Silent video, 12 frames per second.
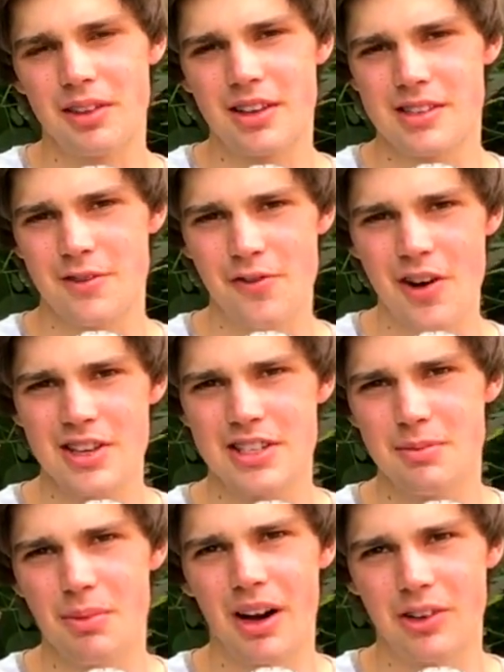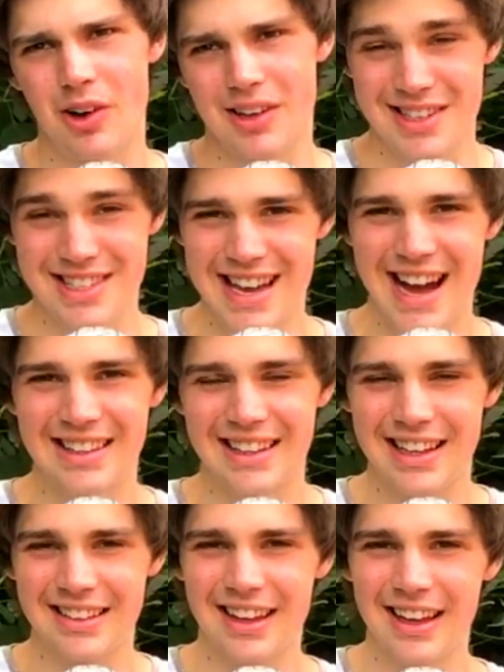because at first you might not understand
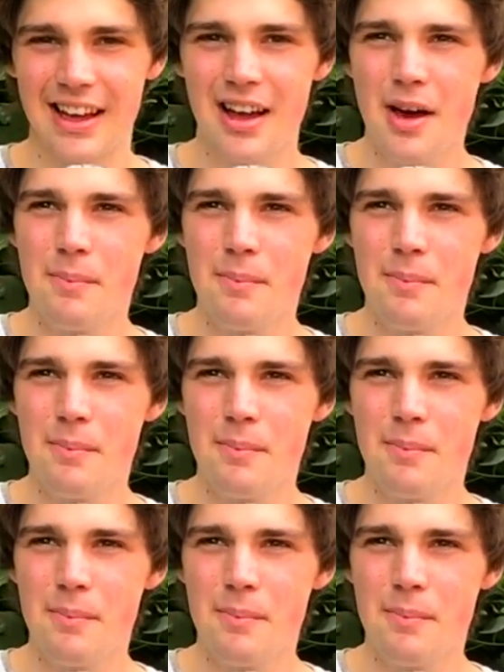anything,